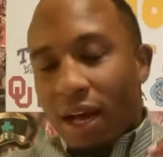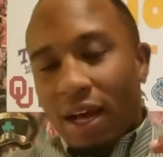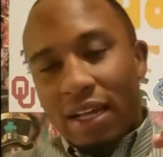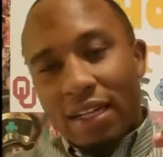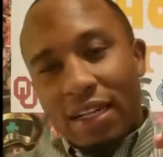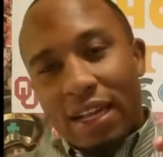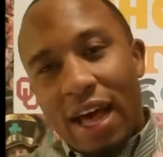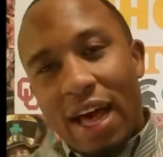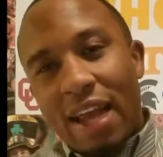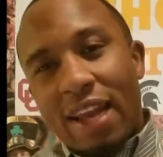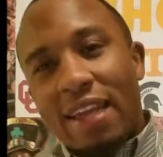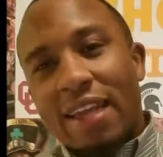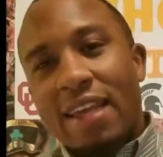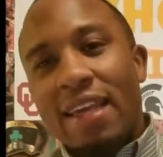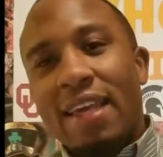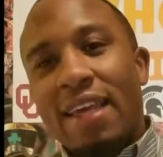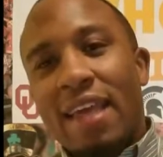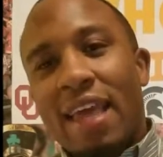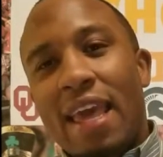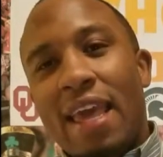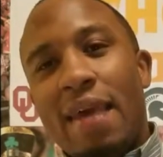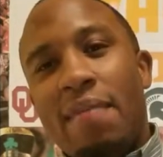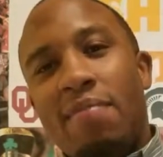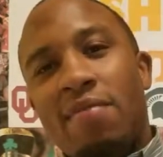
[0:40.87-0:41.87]
a lot of good
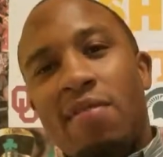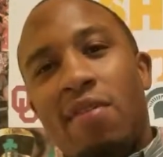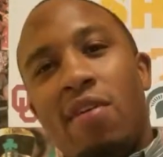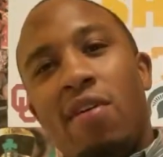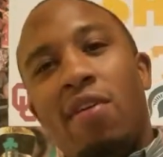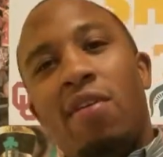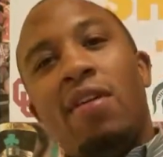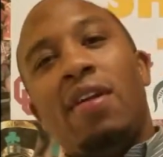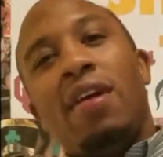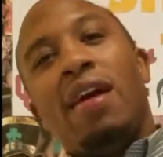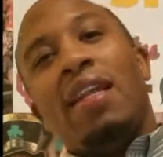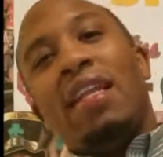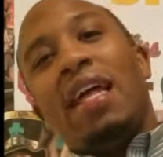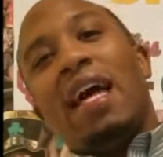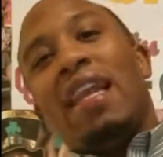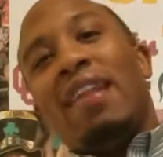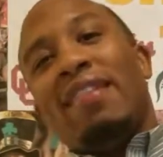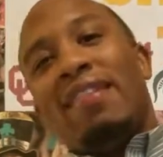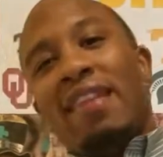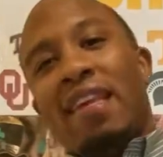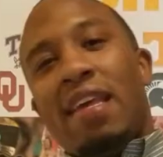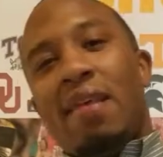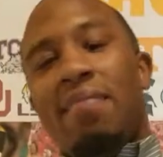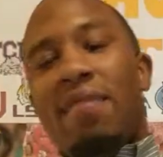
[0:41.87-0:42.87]
games on. A lot
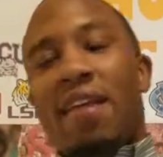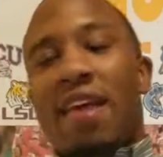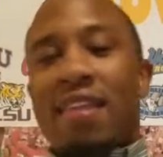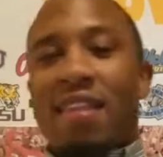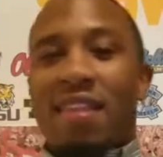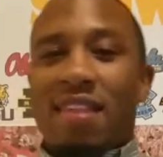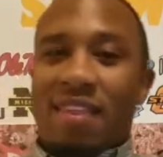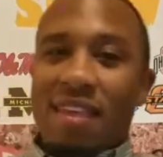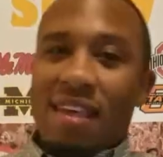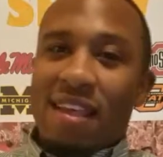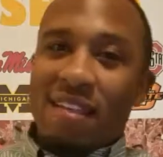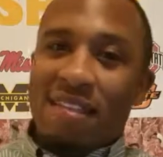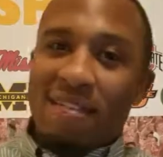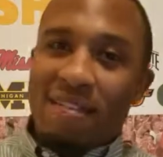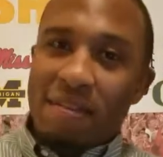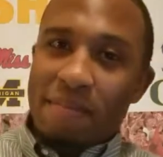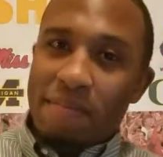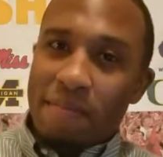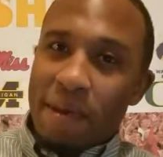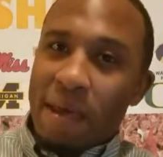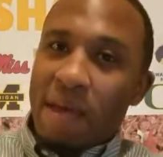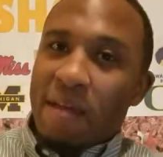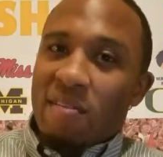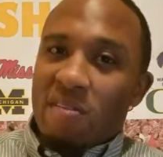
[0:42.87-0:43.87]
of teams had the chance to
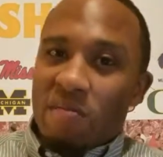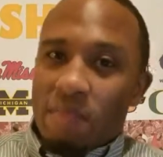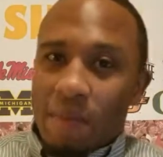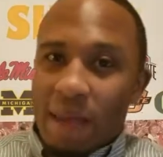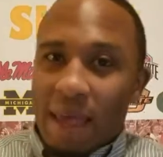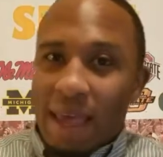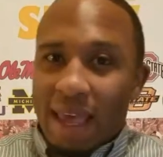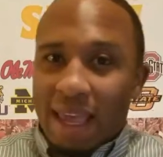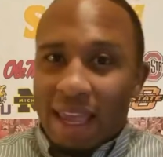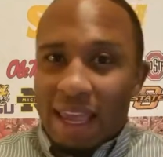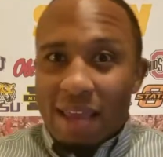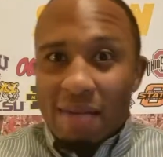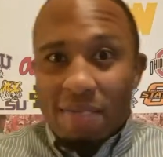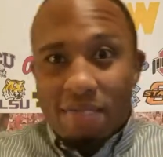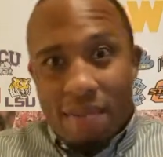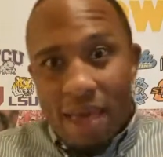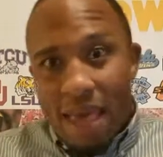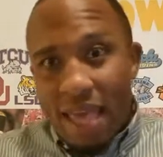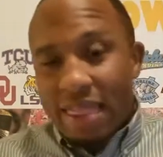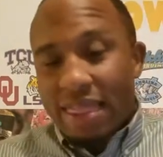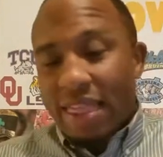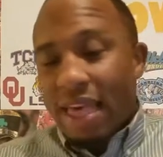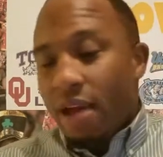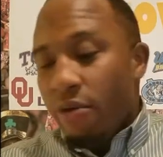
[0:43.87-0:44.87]
bounce back and
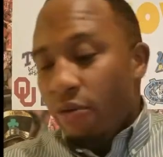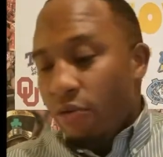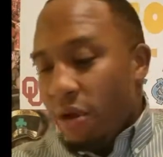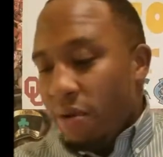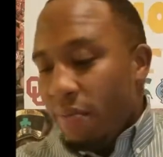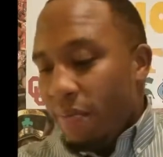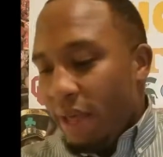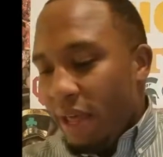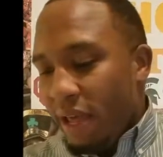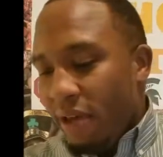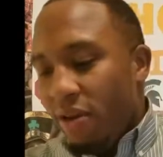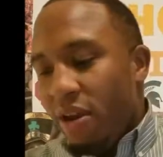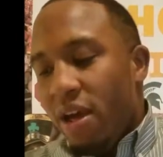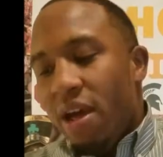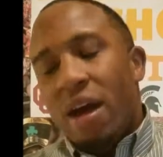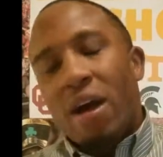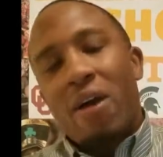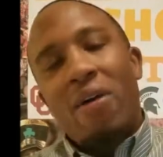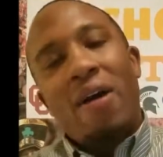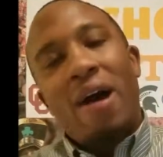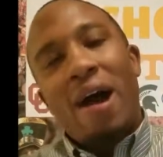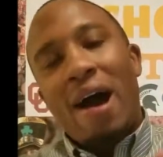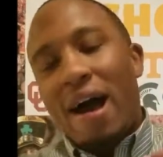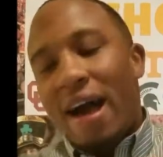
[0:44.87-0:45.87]
make that rebound.
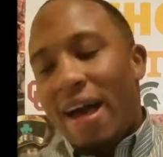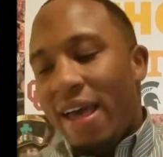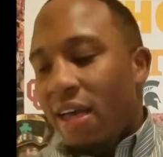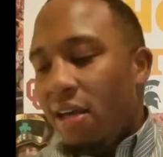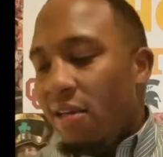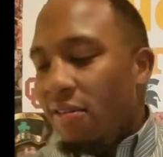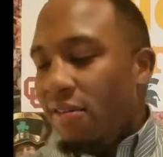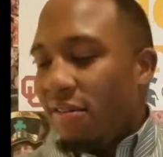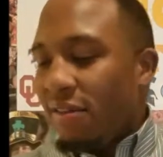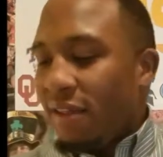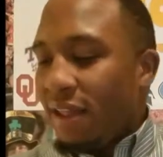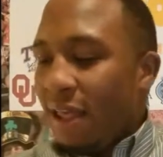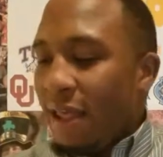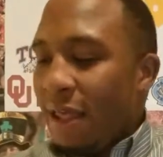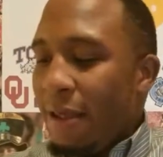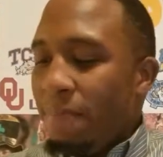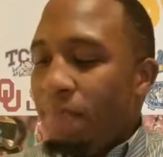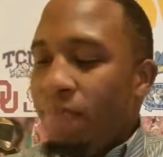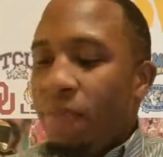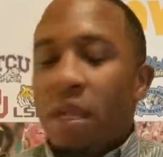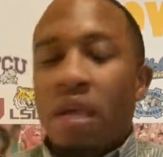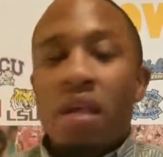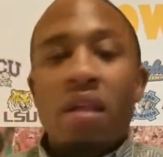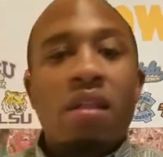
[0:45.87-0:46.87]
Ohio
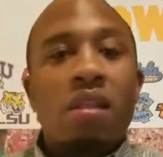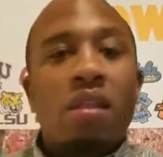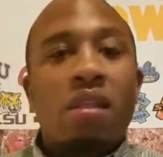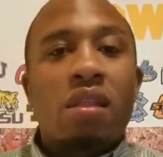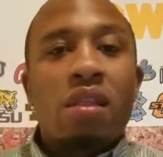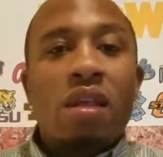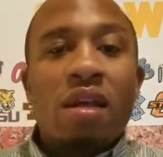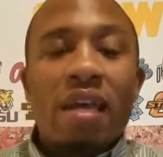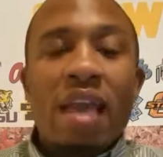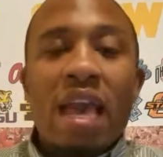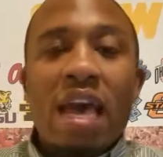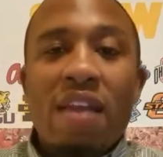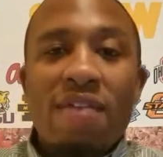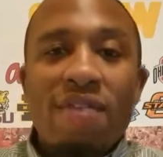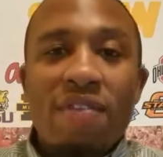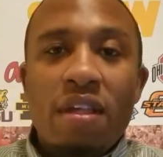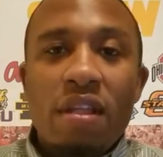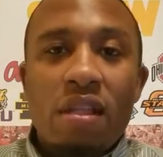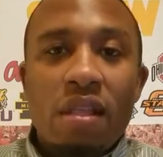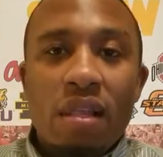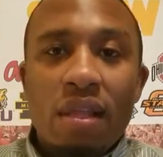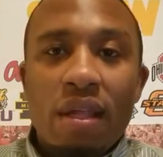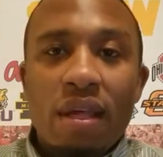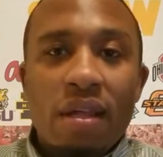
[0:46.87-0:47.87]
State snuck out of
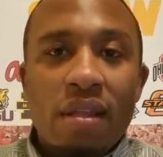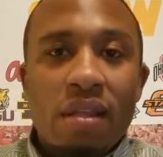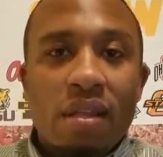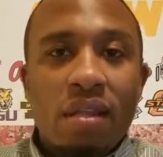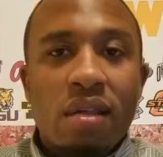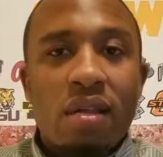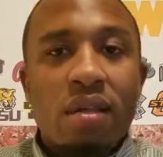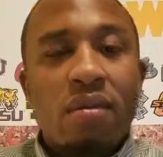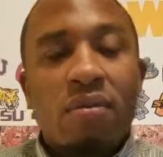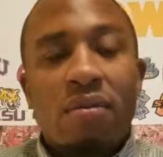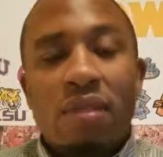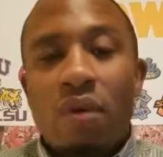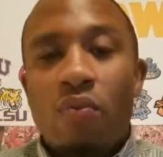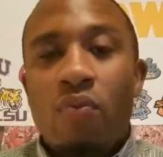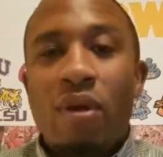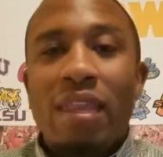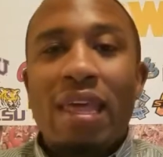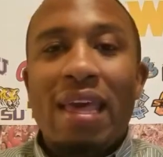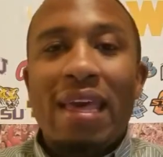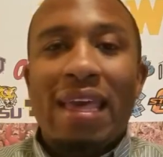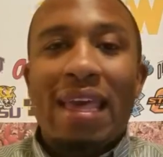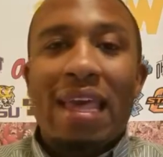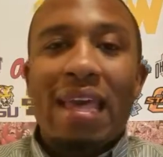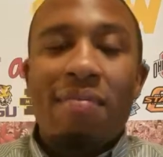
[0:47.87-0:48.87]
East Lansing. They won
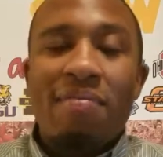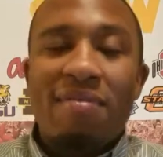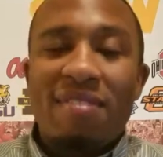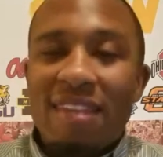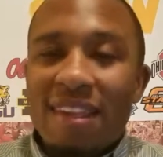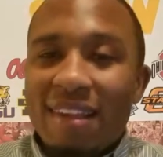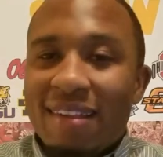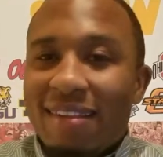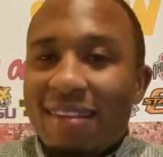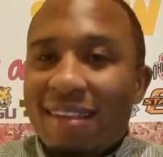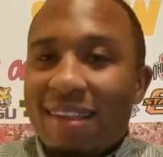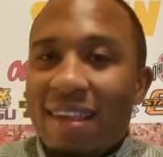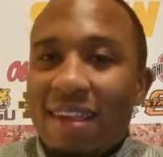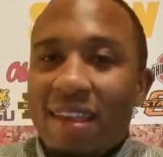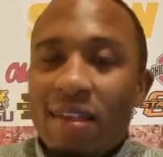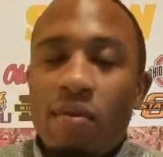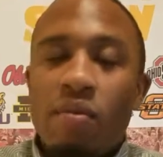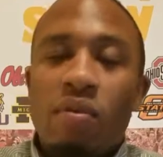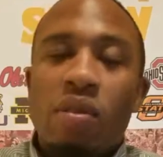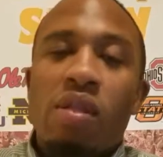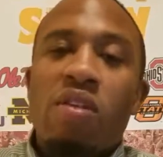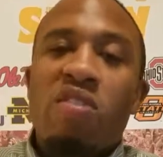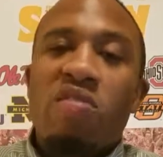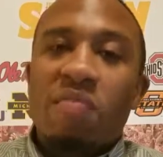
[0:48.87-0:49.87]
that game
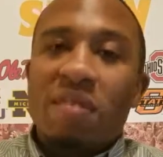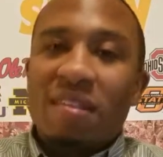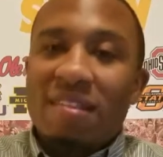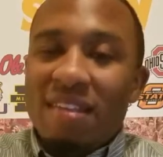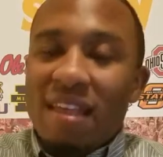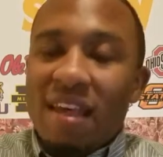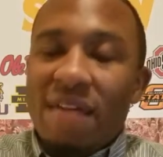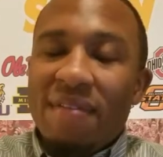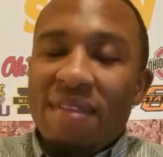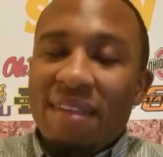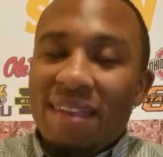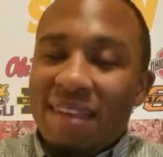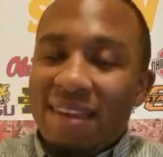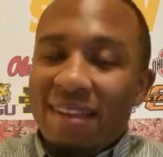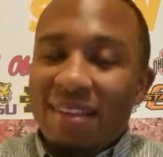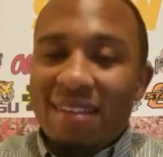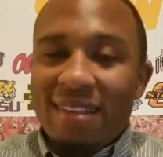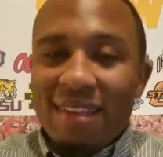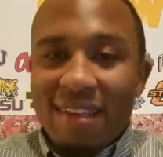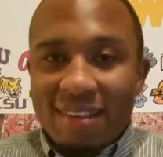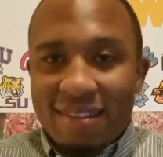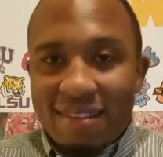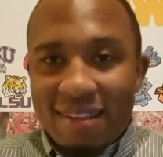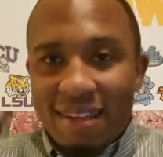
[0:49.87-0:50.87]

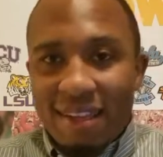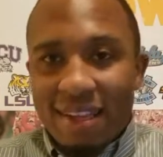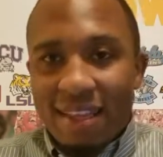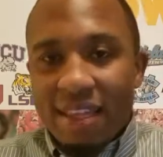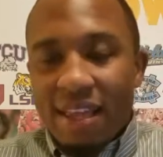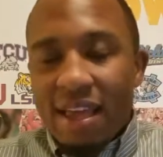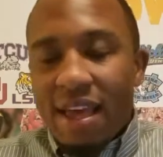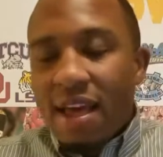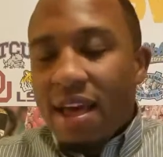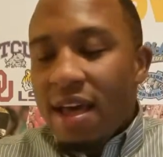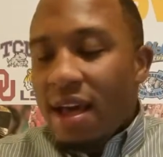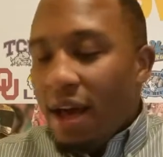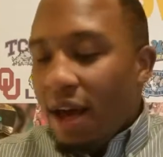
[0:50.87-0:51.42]
17-16.